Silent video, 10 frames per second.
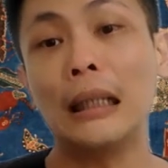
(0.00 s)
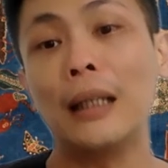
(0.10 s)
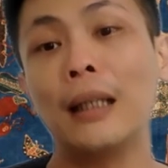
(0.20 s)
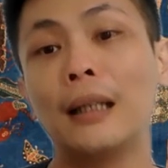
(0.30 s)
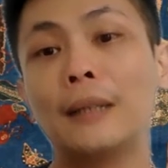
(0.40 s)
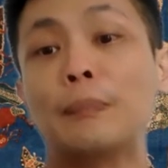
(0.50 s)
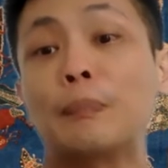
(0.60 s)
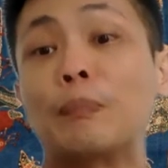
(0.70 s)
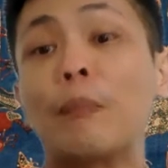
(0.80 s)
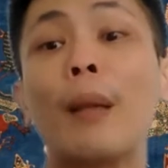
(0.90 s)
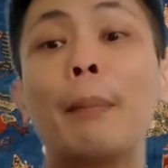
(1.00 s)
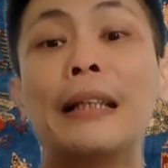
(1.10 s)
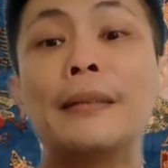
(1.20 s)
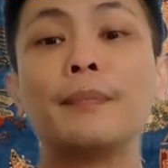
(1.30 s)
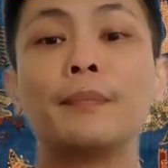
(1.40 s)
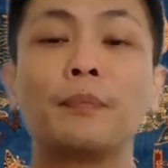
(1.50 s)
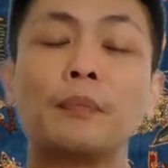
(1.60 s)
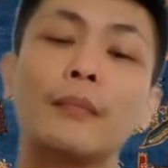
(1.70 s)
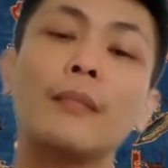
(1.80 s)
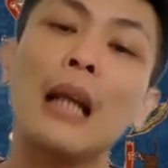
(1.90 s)
But
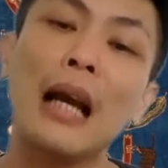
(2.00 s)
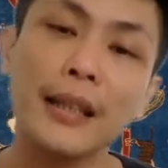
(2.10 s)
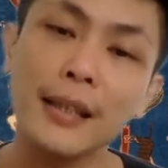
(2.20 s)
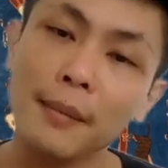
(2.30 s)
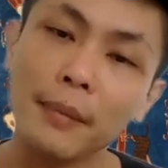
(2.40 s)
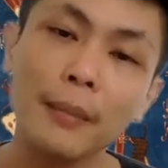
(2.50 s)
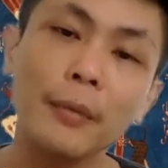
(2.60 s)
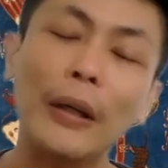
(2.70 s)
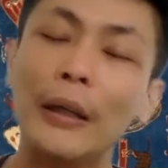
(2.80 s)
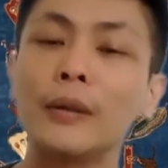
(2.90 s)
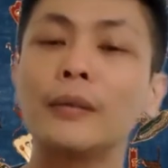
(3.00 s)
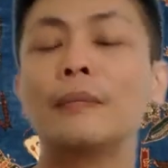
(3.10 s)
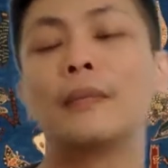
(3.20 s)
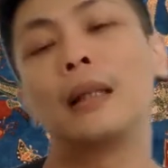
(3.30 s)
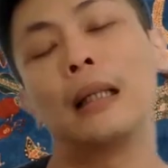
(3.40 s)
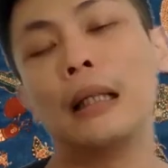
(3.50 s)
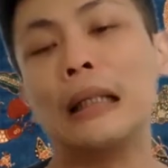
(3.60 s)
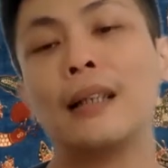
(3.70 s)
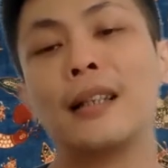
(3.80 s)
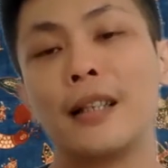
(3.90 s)
I think sometime around
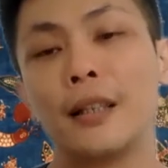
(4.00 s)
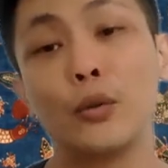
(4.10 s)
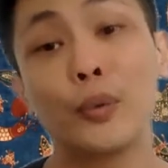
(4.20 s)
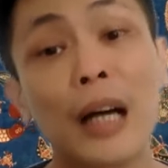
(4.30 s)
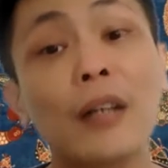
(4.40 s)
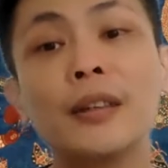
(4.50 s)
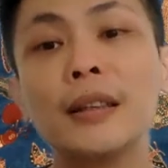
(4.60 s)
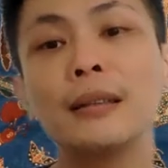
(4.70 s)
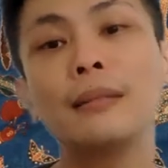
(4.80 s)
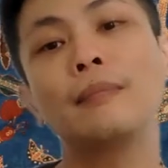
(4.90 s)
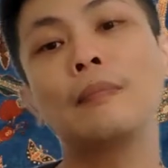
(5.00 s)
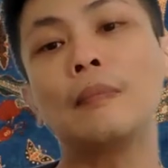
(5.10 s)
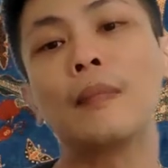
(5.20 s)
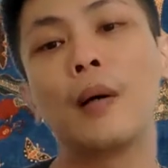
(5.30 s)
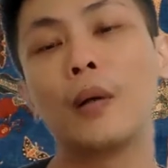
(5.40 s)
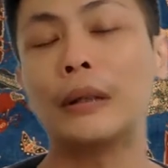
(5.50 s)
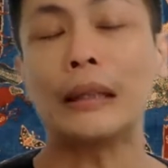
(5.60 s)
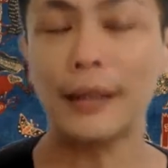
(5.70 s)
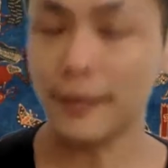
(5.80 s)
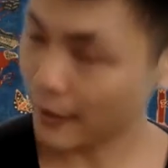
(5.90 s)
the year 2000, or
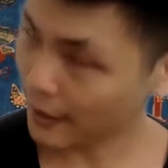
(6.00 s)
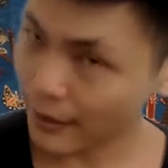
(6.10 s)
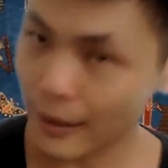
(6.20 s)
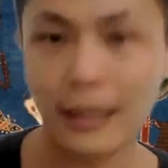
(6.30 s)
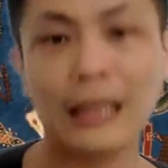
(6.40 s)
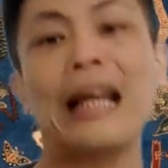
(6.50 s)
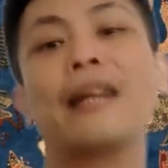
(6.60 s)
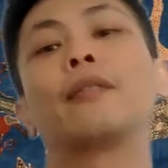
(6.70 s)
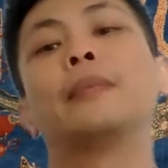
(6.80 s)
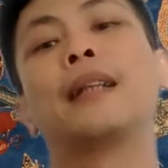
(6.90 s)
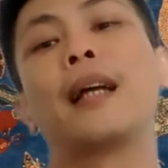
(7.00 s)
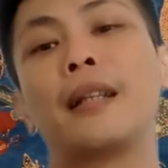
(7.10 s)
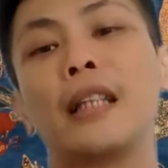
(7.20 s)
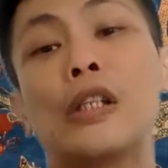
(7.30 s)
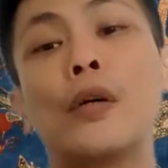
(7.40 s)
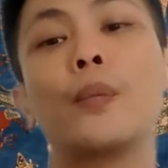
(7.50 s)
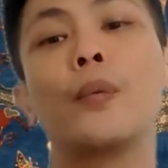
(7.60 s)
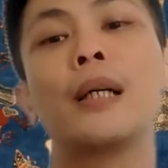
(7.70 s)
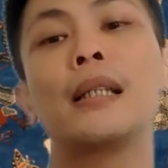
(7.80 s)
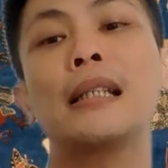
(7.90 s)
even from the 90s
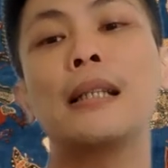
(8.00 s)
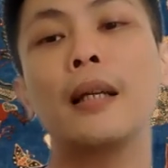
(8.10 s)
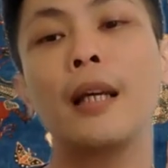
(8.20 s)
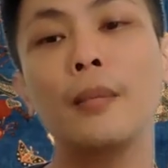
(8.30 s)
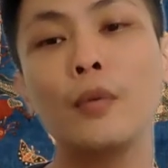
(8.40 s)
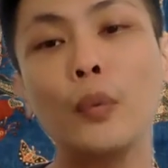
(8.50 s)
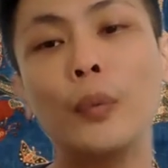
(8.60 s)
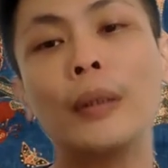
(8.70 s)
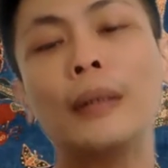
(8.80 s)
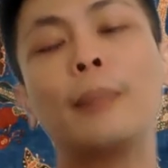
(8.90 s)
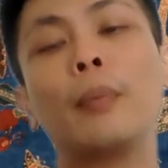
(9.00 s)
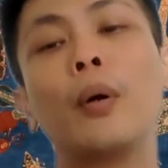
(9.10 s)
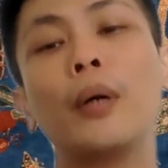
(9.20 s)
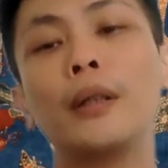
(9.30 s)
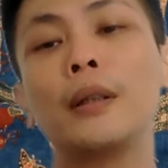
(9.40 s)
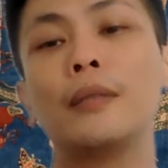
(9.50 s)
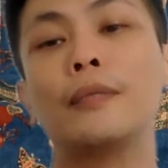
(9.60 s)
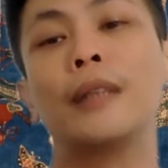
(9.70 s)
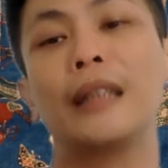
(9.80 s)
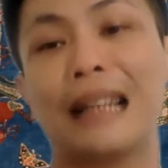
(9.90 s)
onwards, there came to a point of
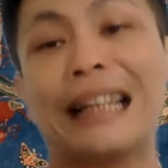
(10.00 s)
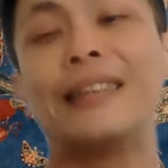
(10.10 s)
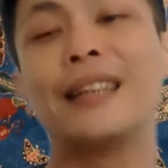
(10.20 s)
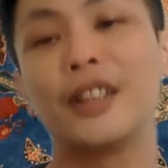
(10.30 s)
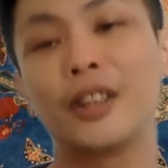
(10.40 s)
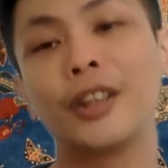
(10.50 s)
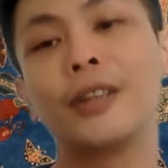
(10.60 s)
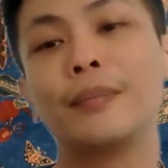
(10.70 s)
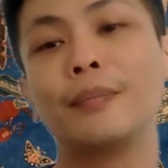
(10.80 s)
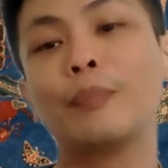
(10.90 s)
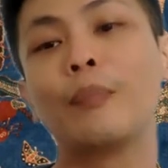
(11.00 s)
realization